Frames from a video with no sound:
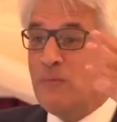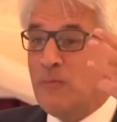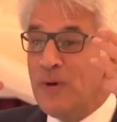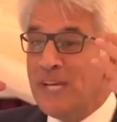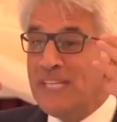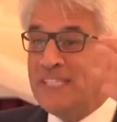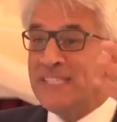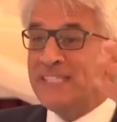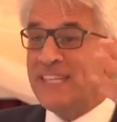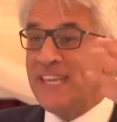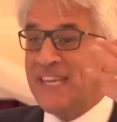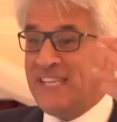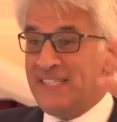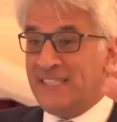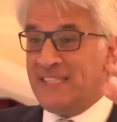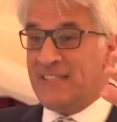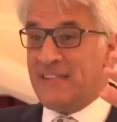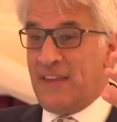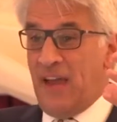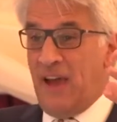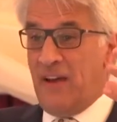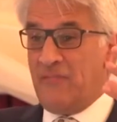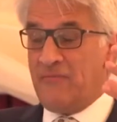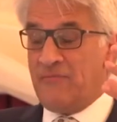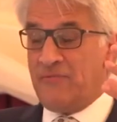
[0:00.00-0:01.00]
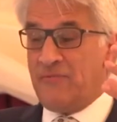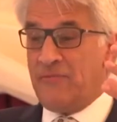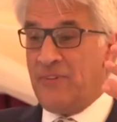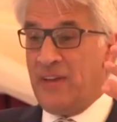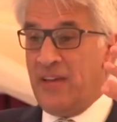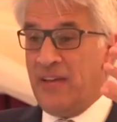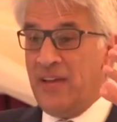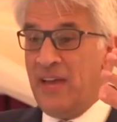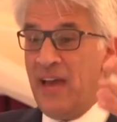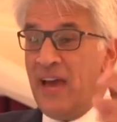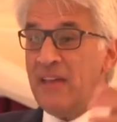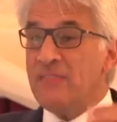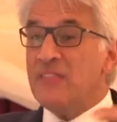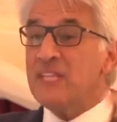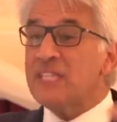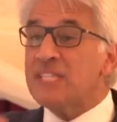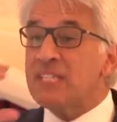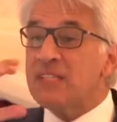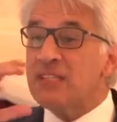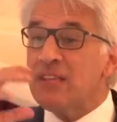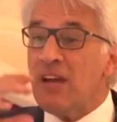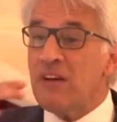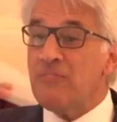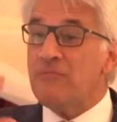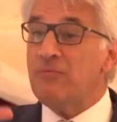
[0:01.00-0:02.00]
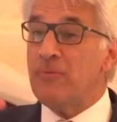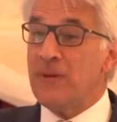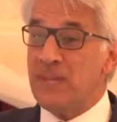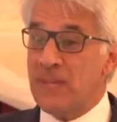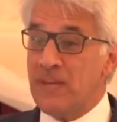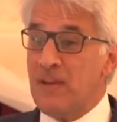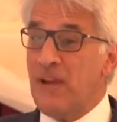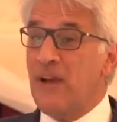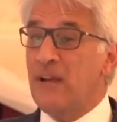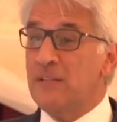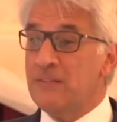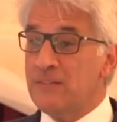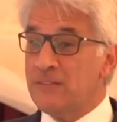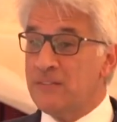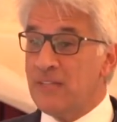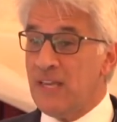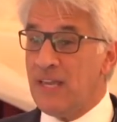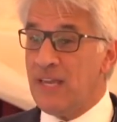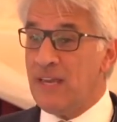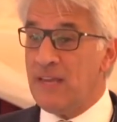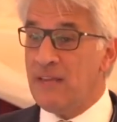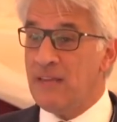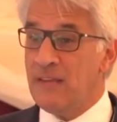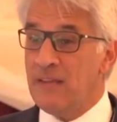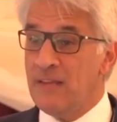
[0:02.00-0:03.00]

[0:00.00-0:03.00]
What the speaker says: we see stuff and the stuff we can't see.